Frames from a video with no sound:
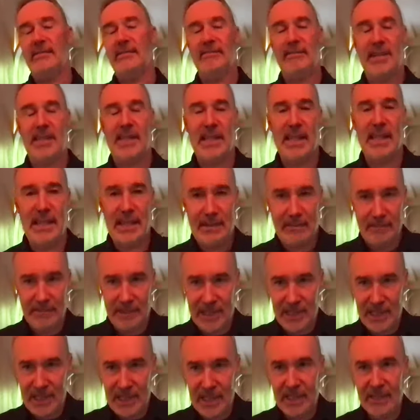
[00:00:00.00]

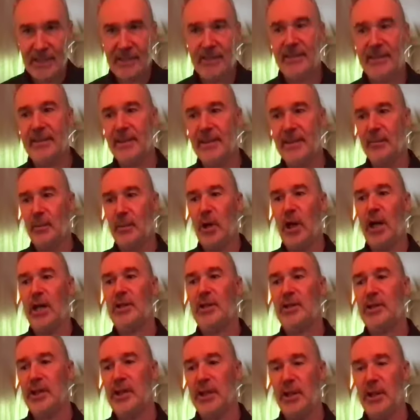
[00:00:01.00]
sit and
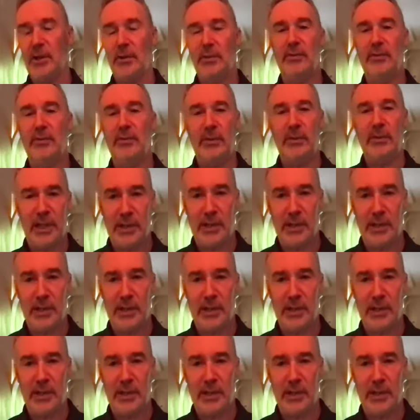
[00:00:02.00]
watch and hopefully